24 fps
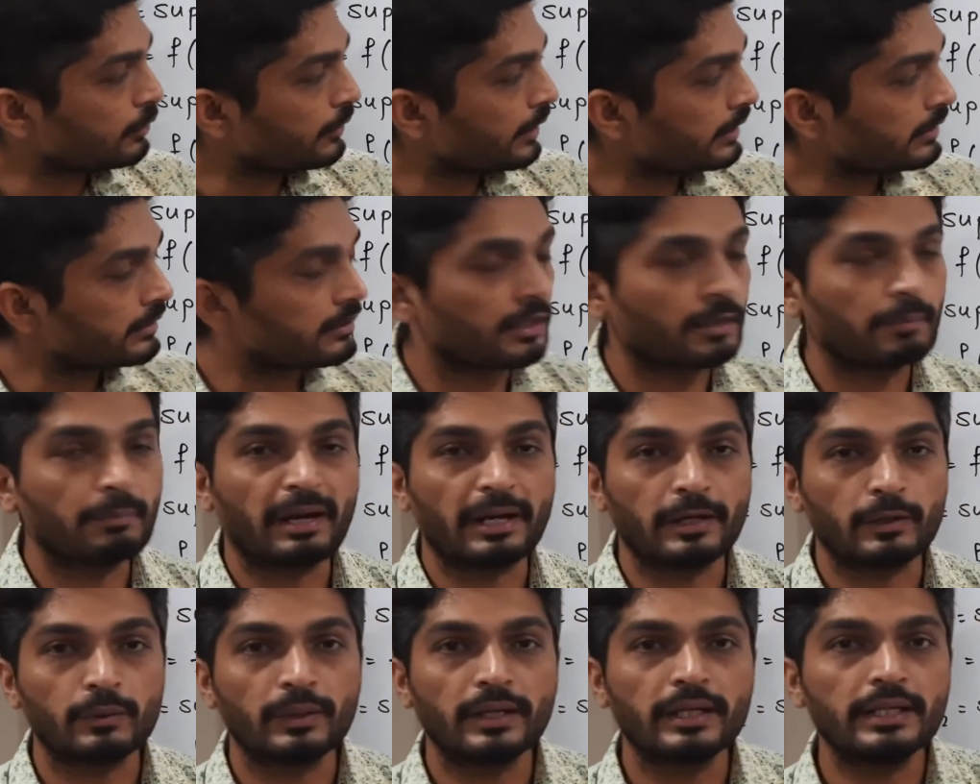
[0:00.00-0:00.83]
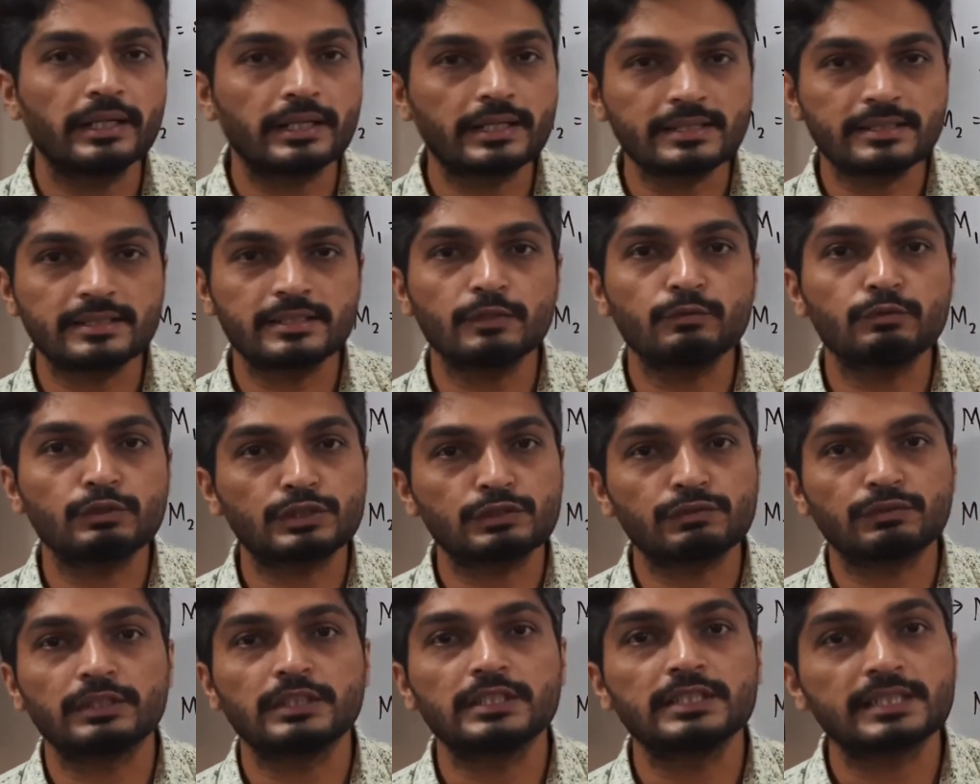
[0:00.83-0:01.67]
at 3 by 2 and let us see which
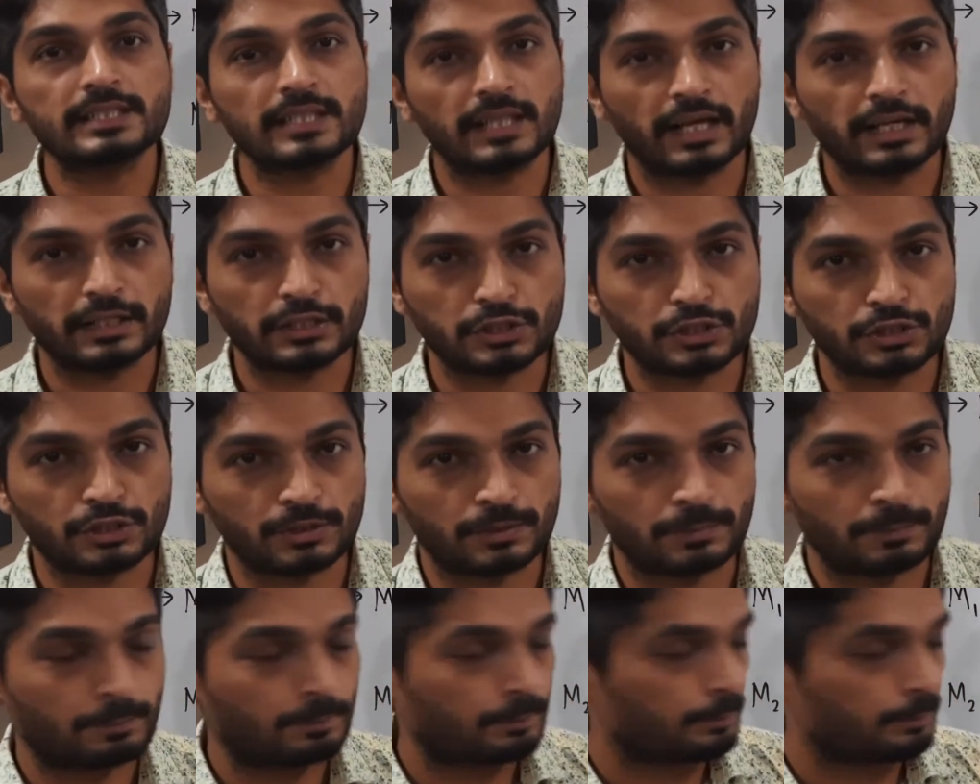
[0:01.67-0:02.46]
one is larger.